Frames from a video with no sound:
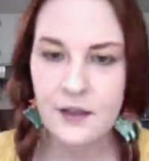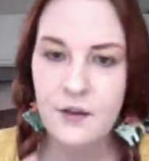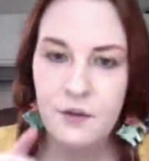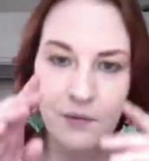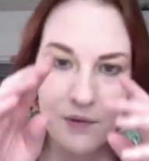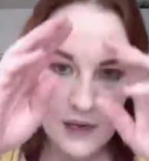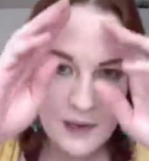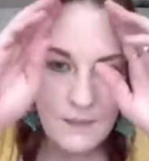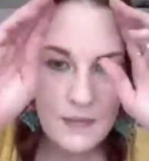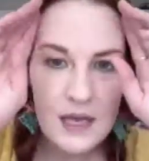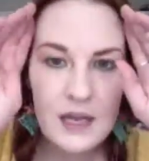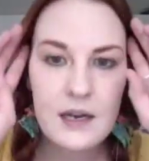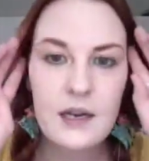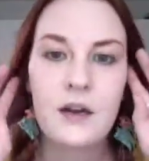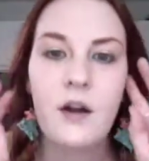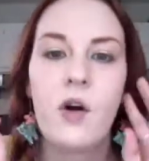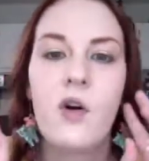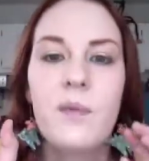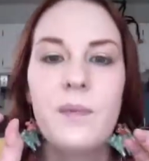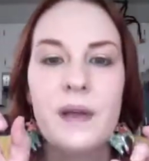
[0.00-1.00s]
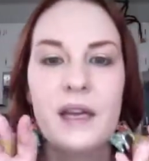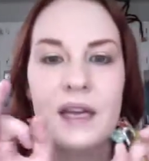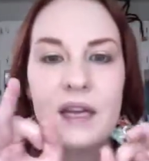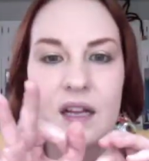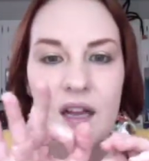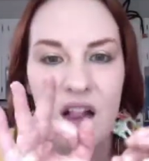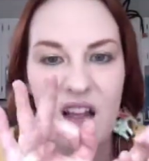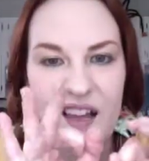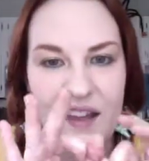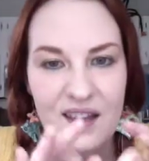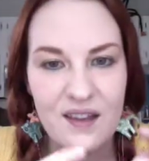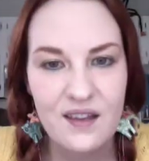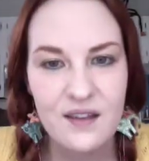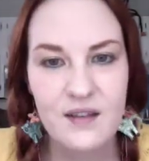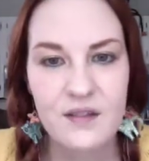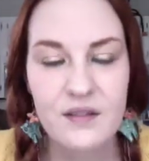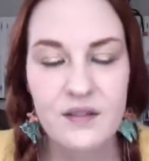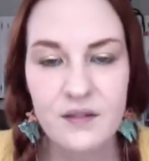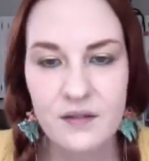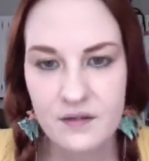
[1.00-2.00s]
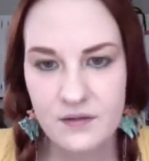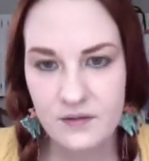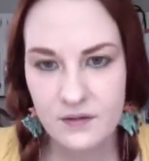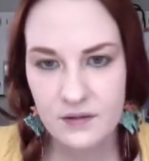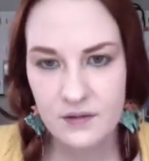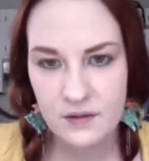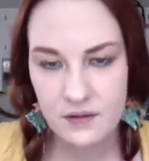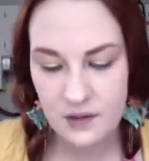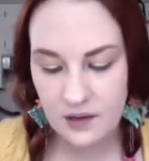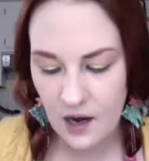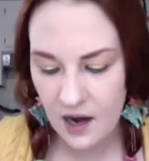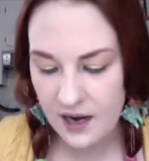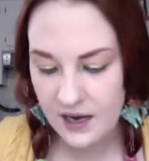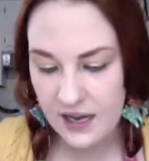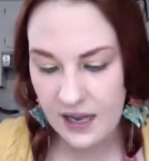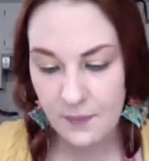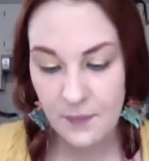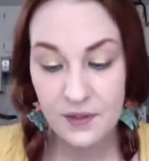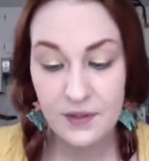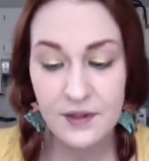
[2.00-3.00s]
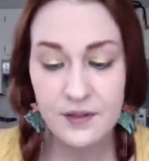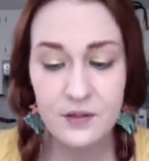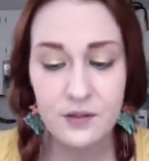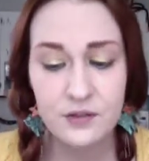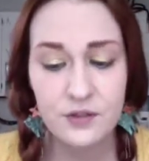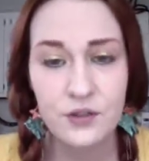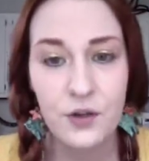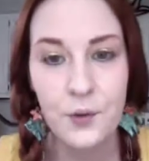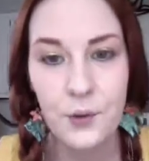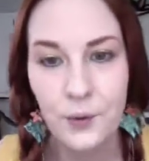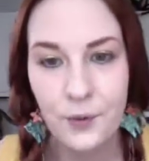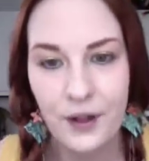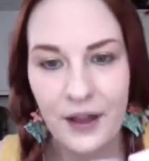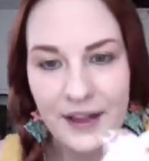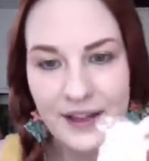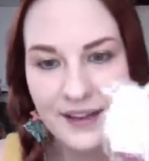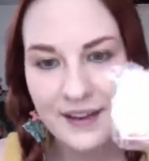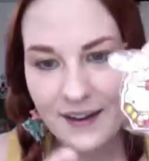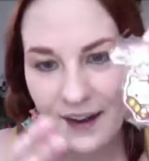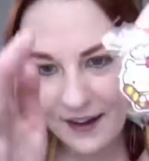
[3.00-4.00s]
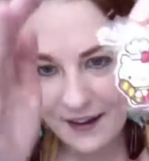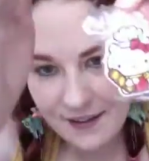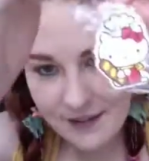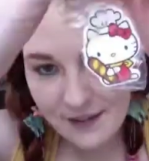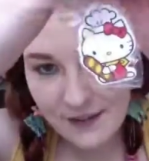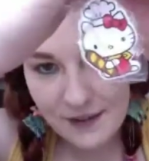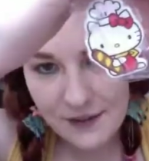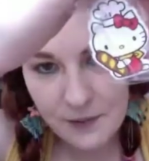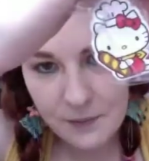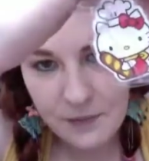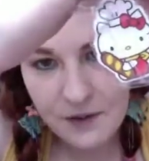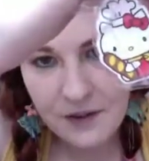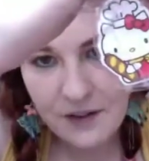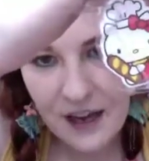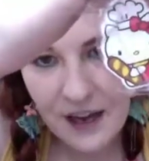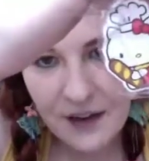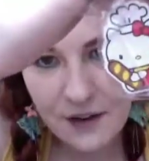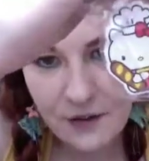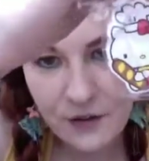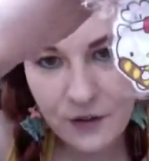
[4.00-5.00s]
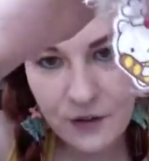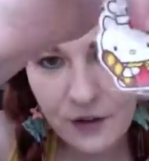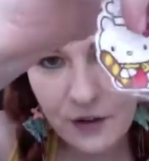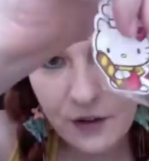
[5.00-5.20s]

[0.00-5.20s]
a rement and it all being like tiny, but these are so like nice and substantial.